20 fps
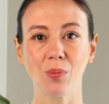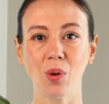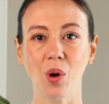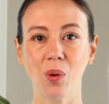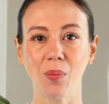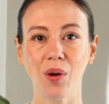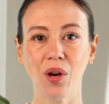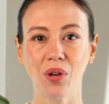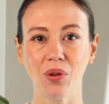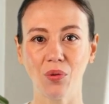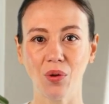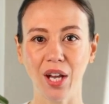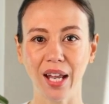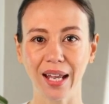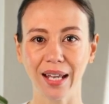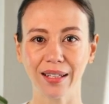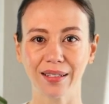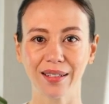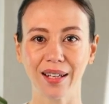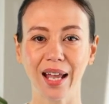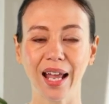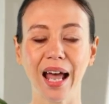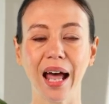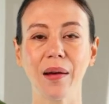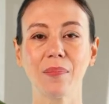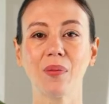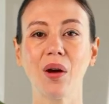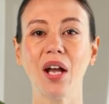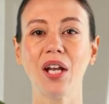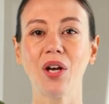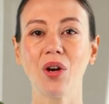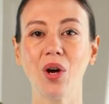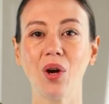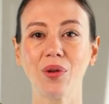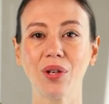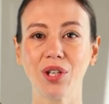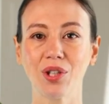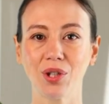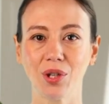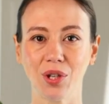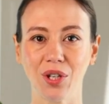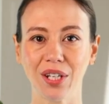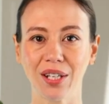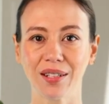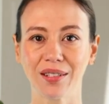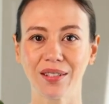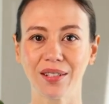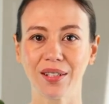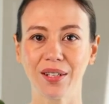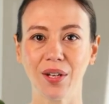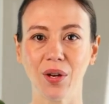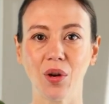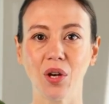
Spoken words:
per month raise and buy your own insurance.